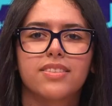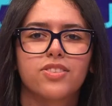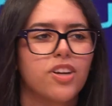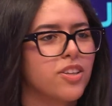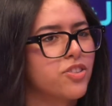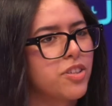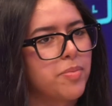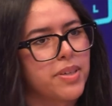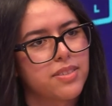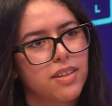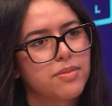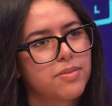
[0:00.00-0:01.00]
challenging
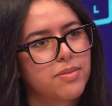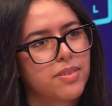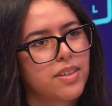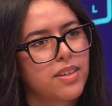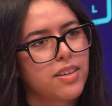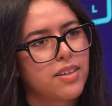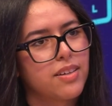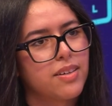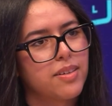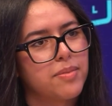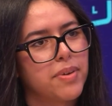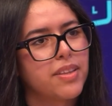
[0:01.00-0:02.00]
myself.
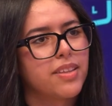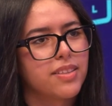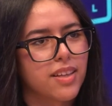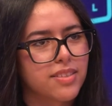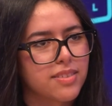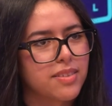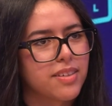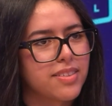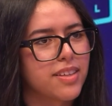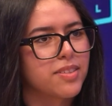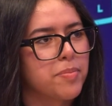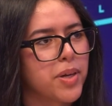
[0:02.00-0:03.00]
I think that's
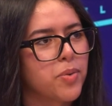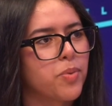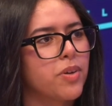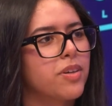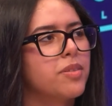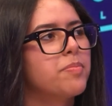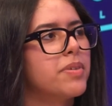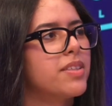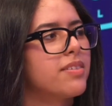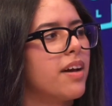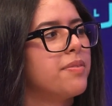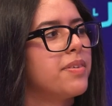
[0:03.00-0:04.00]
a big word, but
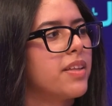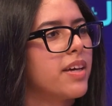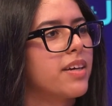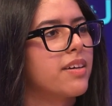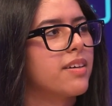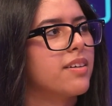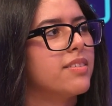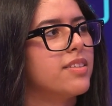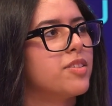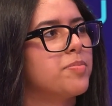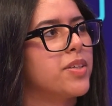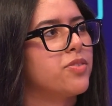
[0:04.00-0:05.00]
I feel like
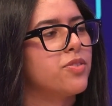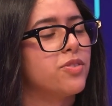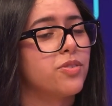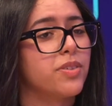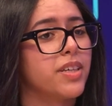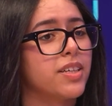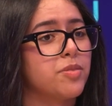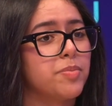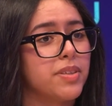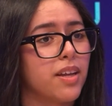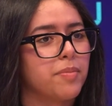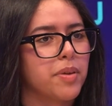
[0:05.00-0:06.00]
this master's degree has
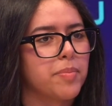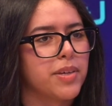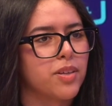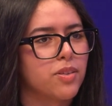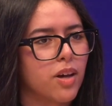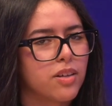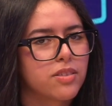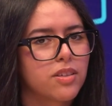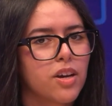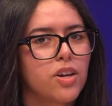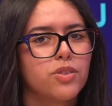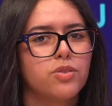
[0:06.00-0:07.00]
been helping me a lot
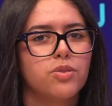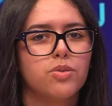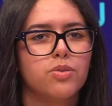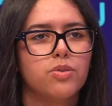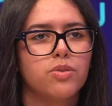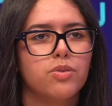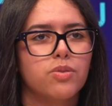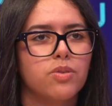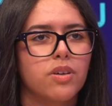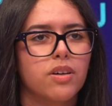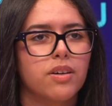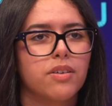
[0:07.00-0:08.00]

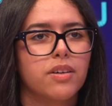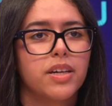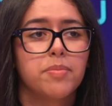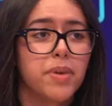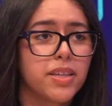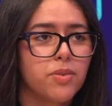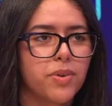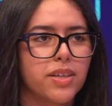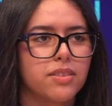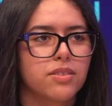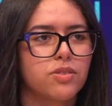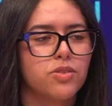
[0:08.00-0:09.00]
to, in many
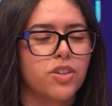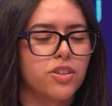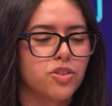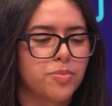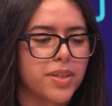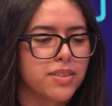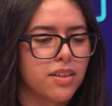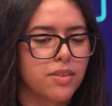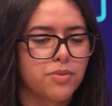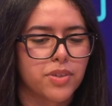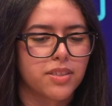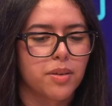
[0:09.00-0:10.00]
ways, to challenge myself.
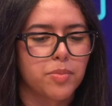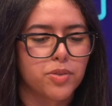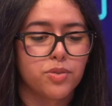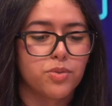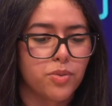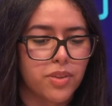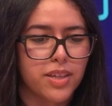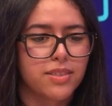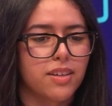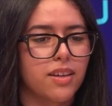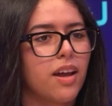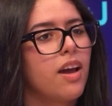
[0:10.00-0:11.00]
For example, to do things
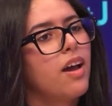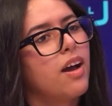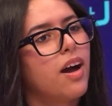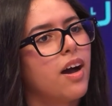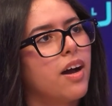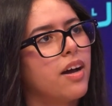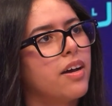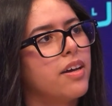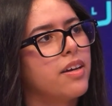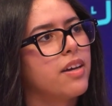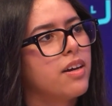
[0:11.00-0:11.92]
that I